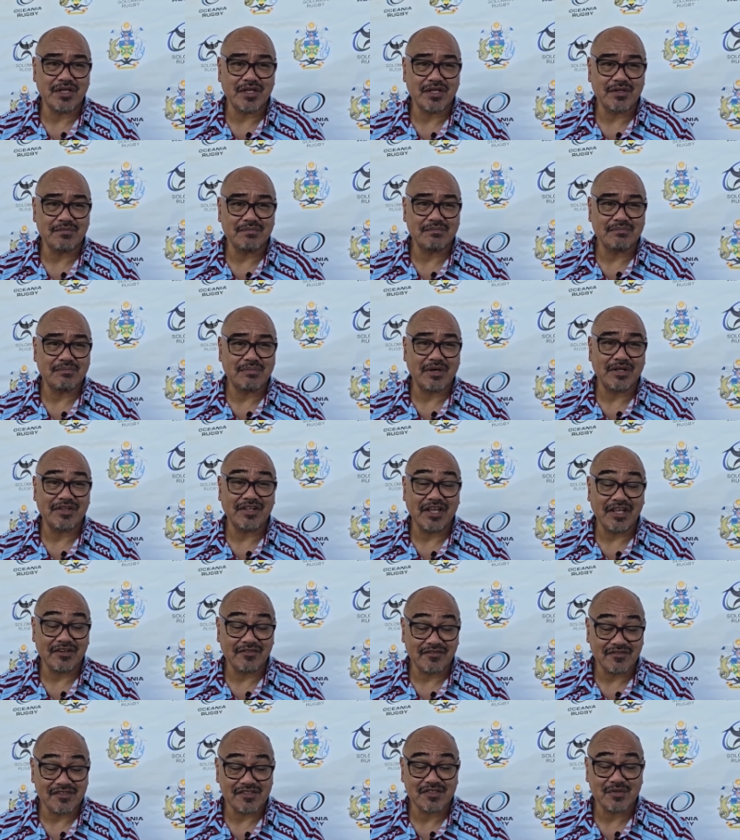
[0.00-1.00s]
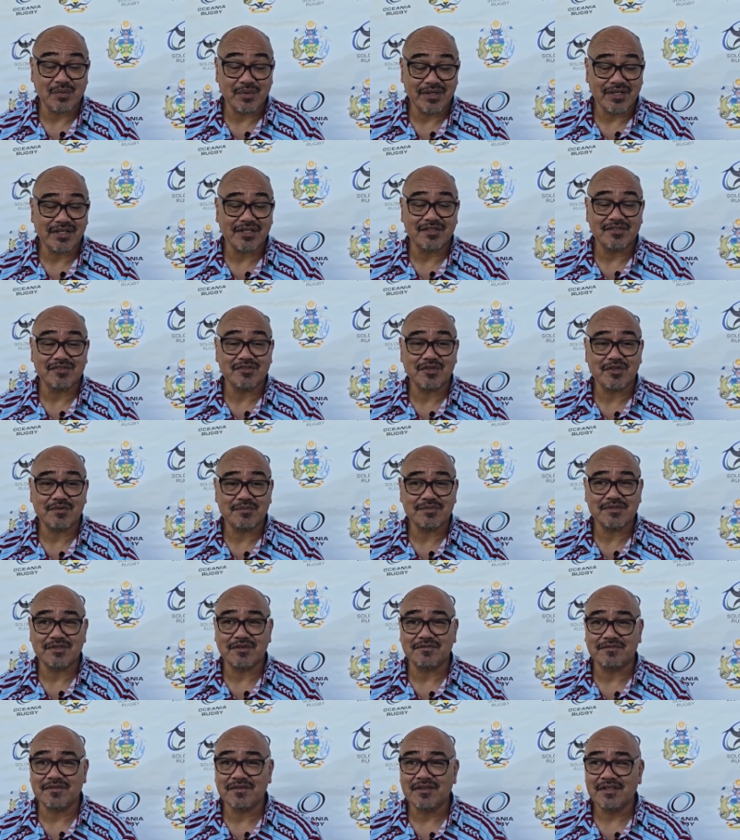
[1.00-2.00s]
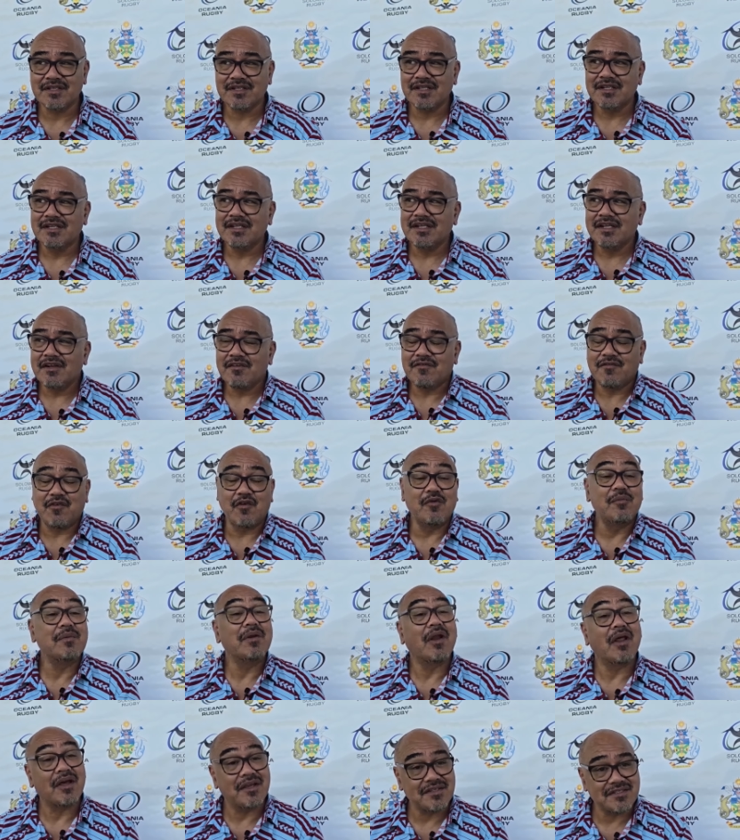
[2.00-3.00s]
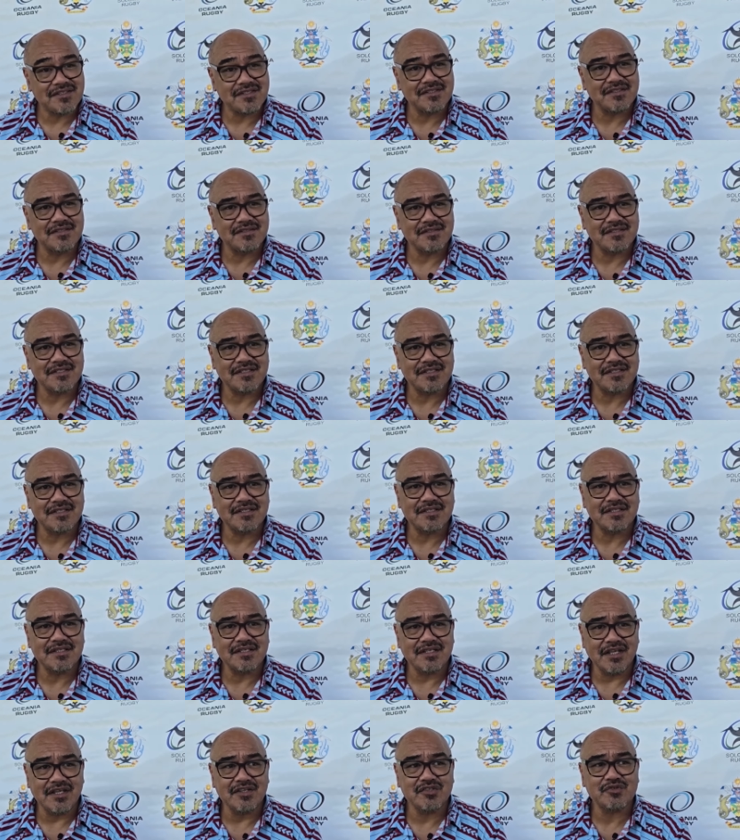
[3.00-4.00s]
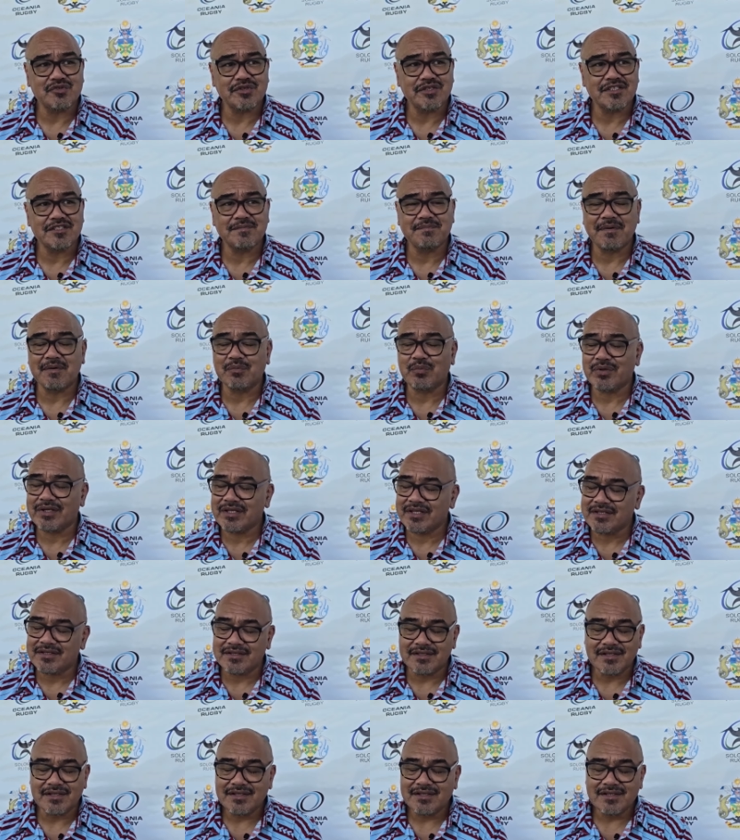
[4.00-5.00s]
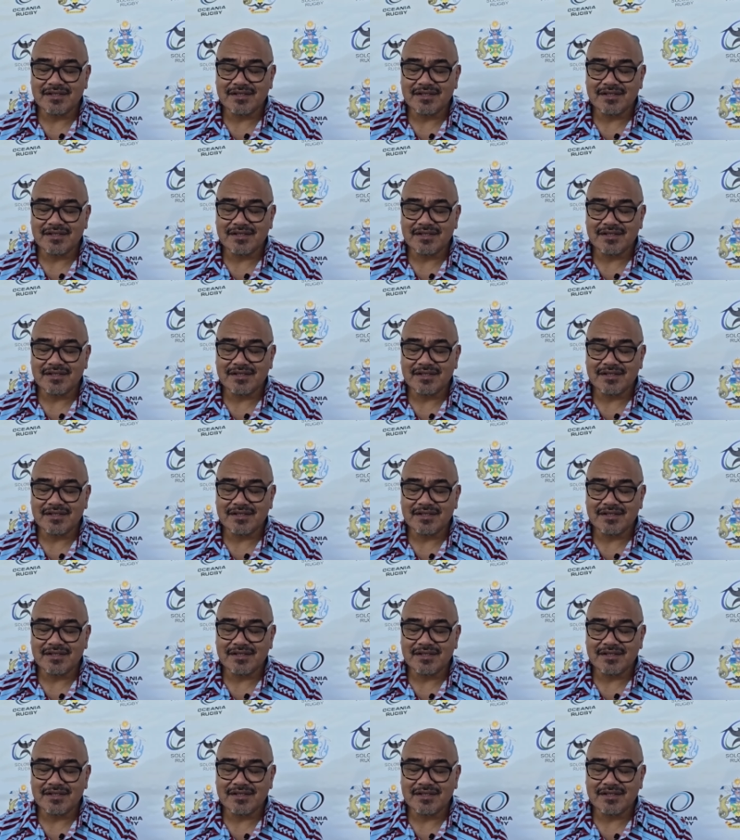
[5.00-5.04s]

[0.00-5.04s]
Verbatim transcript: um, by the end of this week in terms of formalising the entries, but we